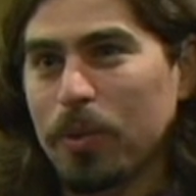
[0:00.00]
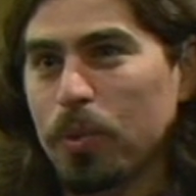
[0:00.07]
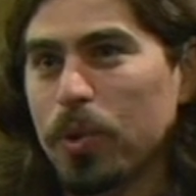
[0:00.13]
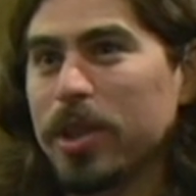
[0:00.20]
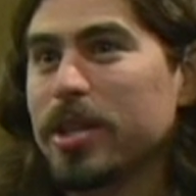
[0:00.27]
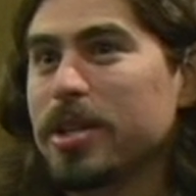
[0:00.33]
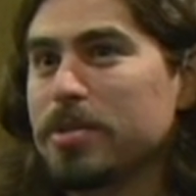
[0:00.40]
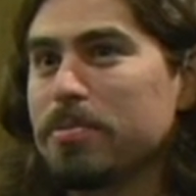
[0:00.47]

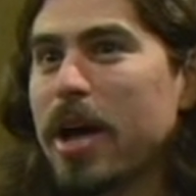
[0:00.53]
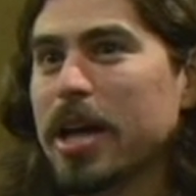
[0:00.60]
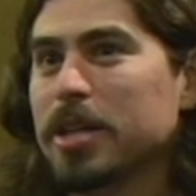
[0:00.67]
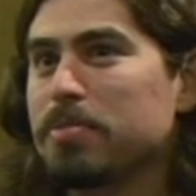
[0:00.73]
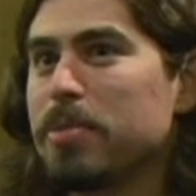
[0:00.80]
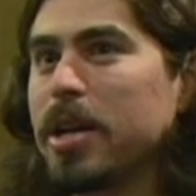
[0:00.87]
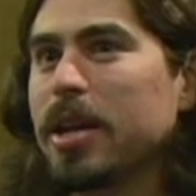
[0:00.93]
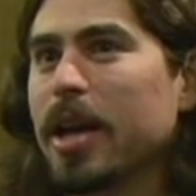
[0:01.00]
With these
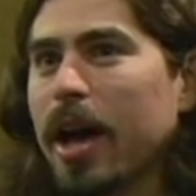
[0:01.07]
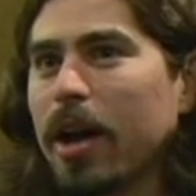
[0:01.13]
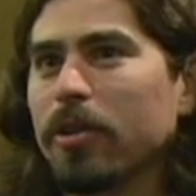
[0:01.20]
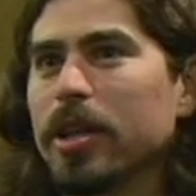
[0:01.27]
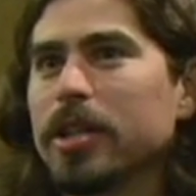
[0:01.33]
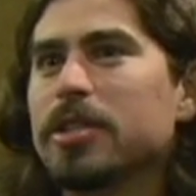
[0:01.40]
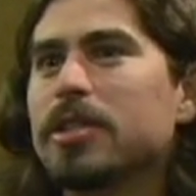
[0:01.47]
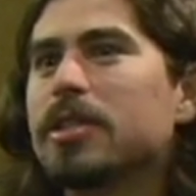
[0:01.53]
mass media
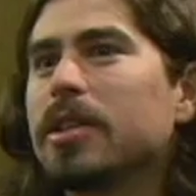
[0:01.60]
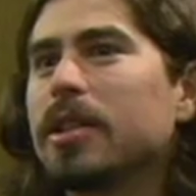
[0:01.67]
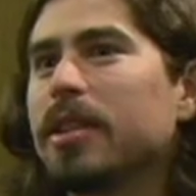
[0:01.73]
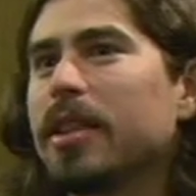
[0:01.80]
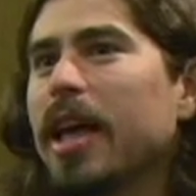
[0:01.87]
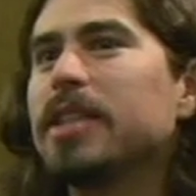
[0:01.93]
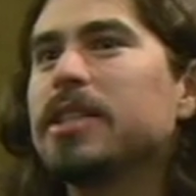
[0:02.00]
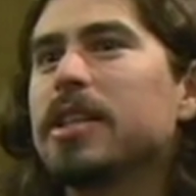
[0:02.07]
outlets,
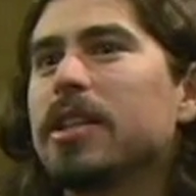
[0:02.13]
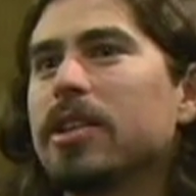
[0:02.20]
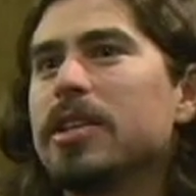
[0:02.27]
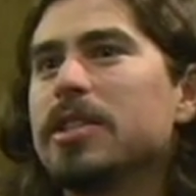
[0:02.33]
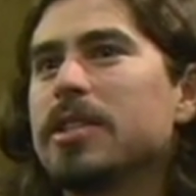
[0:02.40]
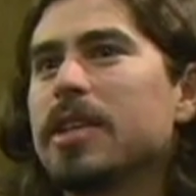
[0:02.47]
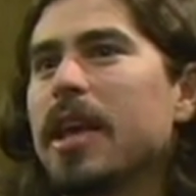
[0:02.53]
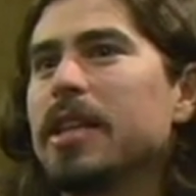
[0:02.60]
that's at
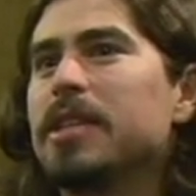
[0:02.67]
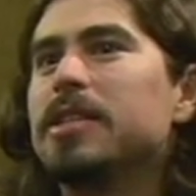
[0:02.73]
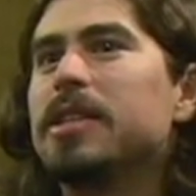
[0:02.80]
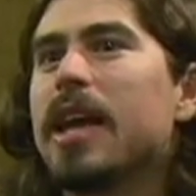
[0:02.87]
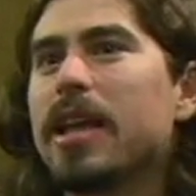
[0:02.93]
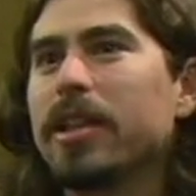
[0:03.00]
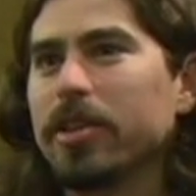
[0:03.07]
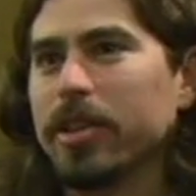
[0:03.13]
least a
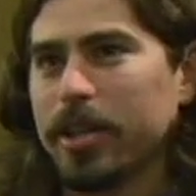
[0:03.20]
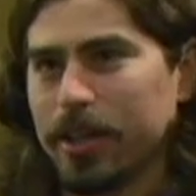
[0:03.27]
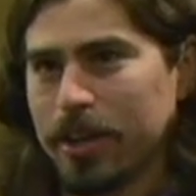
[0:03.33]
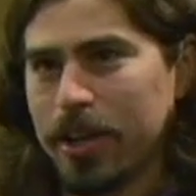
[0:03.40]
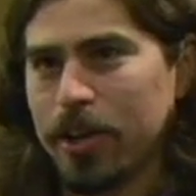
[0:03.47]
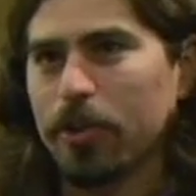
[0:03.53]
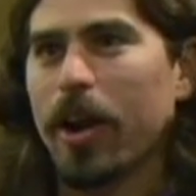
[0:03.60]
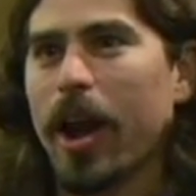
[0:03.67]
daily
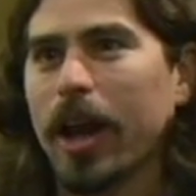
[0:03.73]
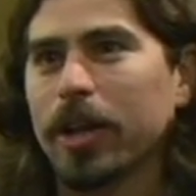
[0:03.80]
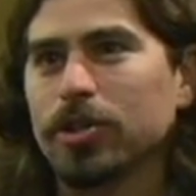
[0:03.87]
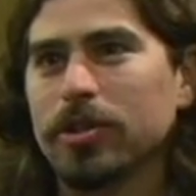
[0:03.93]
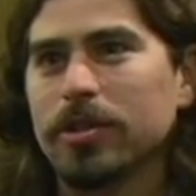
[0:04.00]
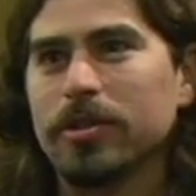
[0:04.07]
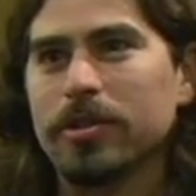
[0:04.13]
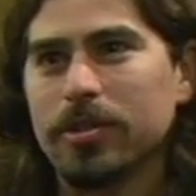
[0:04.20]

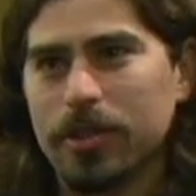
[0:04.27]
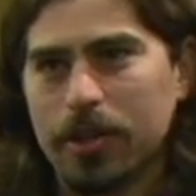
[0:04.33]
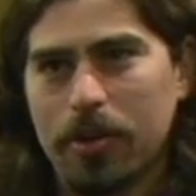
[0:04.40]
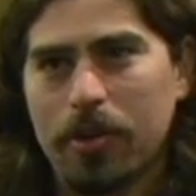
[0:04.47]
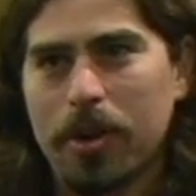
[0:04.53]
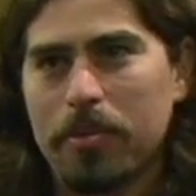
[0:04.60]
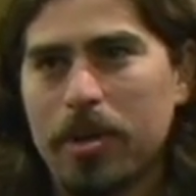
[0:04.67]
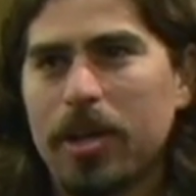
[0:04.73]
interaction. You know
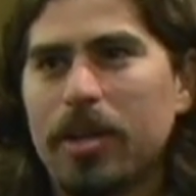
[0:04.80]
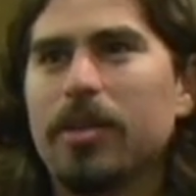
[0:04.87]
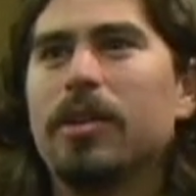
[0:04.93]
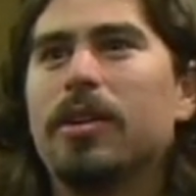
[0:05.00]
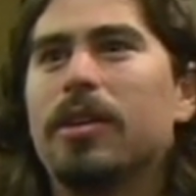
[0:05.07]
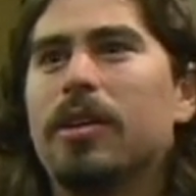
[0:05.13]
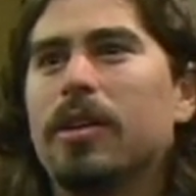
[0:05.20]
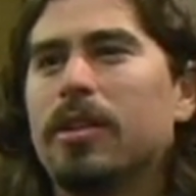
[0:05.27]
what I mean?
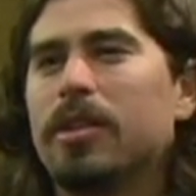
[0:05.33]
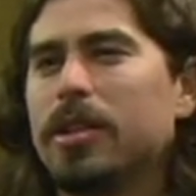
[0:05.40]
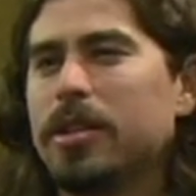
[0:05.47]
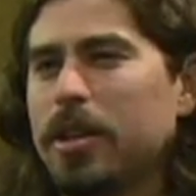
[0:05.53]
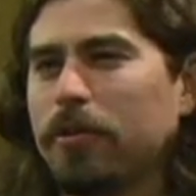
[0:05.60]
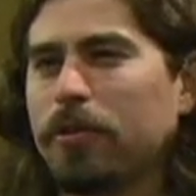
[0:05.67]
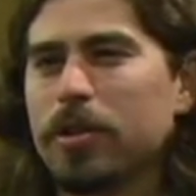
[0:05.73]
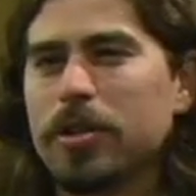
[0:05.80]
The
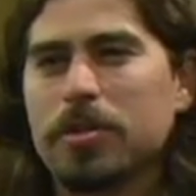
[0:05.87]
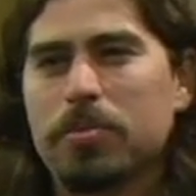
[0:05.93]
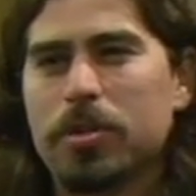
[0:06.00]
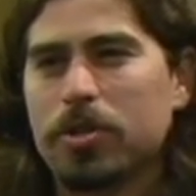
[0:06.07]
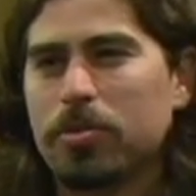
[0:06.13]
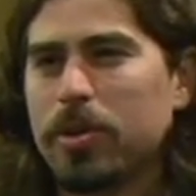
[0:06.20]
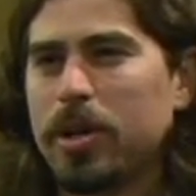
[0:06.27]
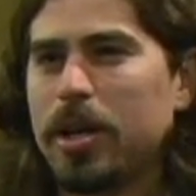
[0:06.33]
difference
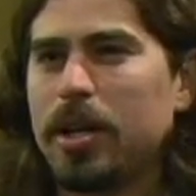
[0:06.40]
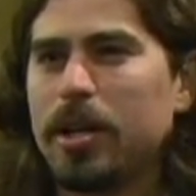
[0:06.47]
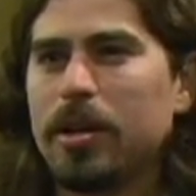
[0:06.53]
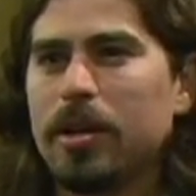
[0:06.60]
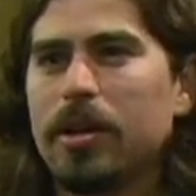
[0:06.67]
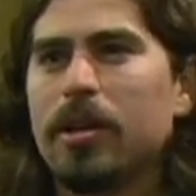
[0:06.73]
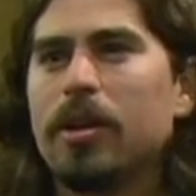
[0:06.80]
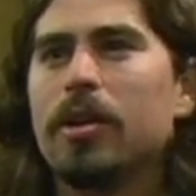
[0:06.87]
between
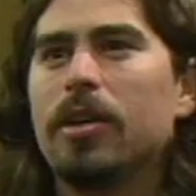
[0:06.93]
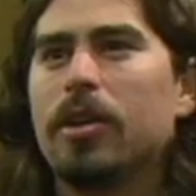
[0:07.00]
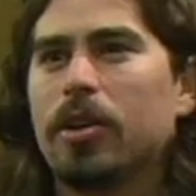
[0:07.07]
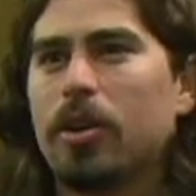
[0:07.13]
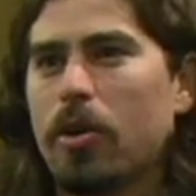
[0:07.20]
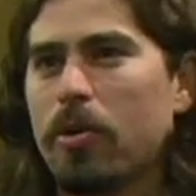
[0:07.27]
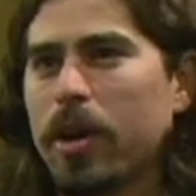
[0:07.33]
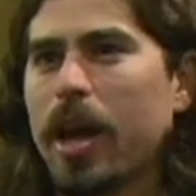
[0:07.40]

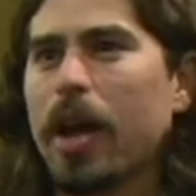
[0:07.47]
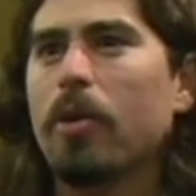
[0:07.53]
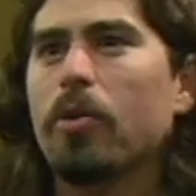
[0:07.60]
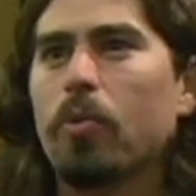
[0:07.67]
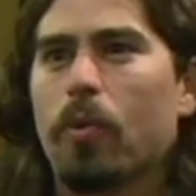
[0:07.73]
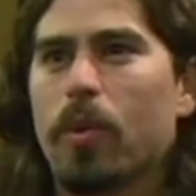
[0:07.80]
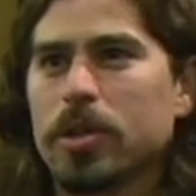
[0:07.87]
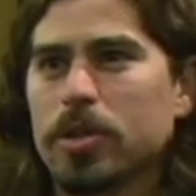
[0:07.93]
going out
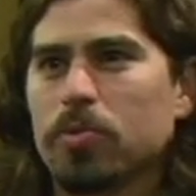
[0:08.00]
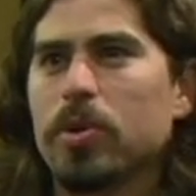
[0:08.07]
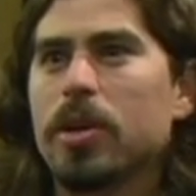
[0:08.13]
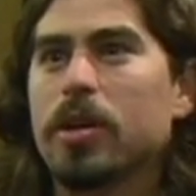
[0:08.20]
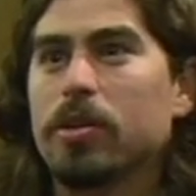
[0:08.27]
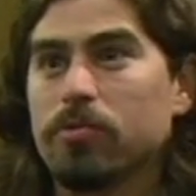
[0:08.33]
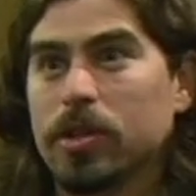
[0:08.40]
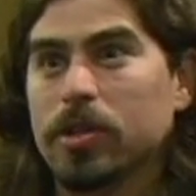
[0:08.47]
once a
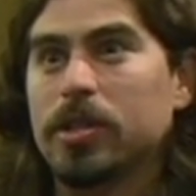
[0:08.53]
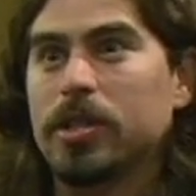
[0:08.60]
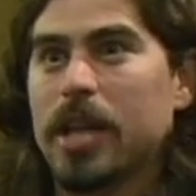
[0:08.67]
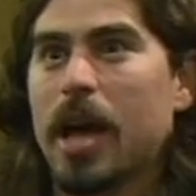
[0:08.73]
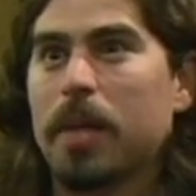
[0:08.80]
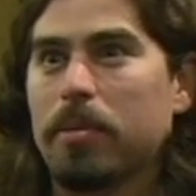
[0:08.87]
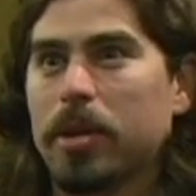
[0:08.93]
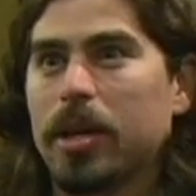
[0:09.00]
week and really
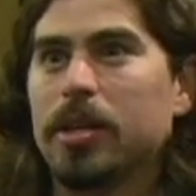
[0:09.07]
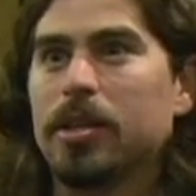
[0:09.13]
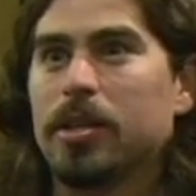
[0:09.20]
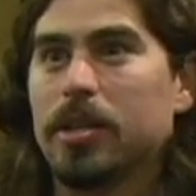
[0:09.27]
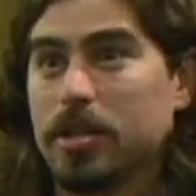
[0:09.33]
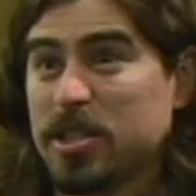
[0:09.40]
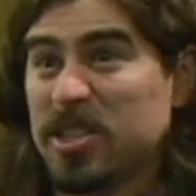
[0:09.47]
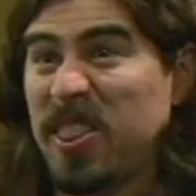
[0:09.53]
tapping into
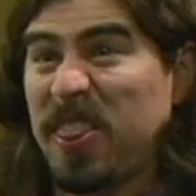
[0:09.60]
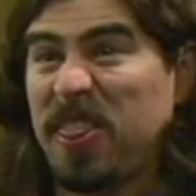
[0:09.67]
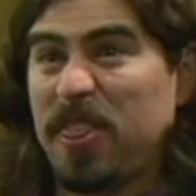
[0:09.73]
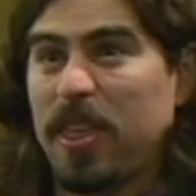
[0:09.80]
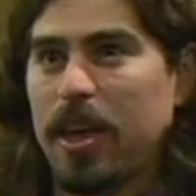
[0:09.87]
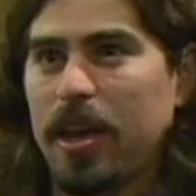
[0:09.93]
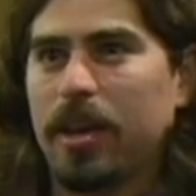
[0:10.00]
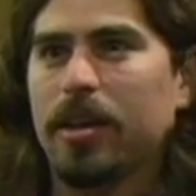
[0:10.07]
this
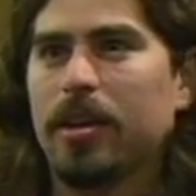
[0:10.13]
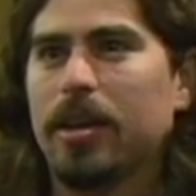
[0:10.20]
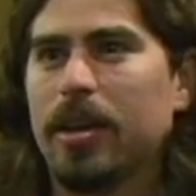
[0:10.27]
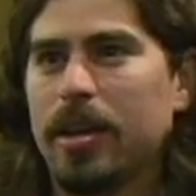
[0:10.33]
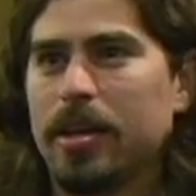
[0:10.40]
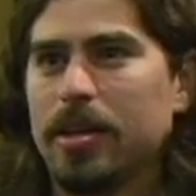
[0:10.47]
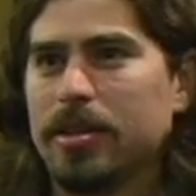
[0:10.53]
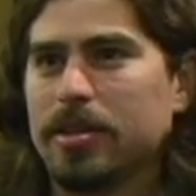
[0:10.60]
thing
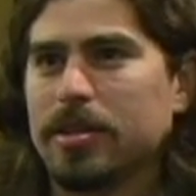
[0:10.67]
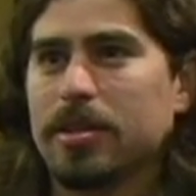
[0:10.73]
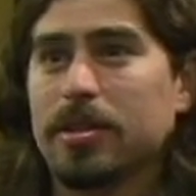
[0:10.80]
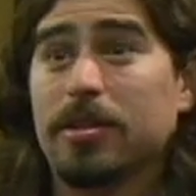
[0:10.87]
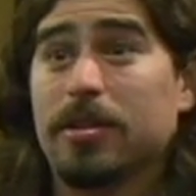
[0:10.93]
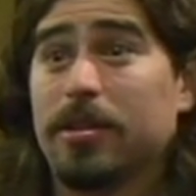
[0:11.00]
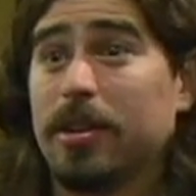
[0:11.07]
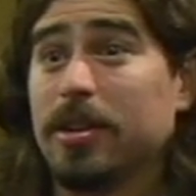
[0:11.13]

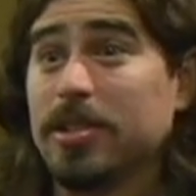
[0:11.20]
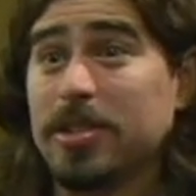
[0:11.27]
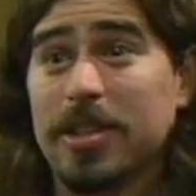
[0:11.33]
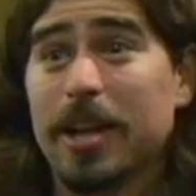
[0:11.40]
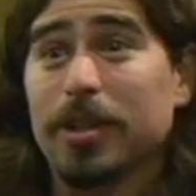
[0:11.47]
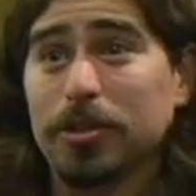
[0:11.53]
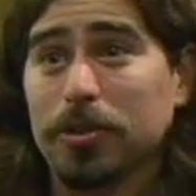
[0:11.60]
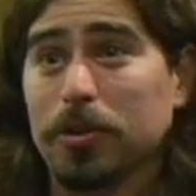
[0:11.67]
is
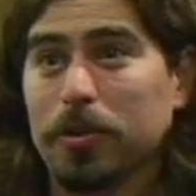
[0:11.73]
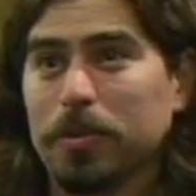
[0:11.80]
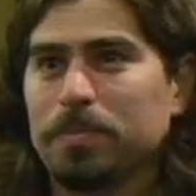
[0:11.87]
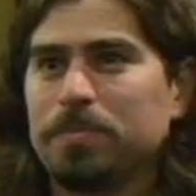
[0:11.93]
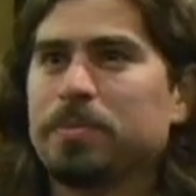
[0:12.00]
essential.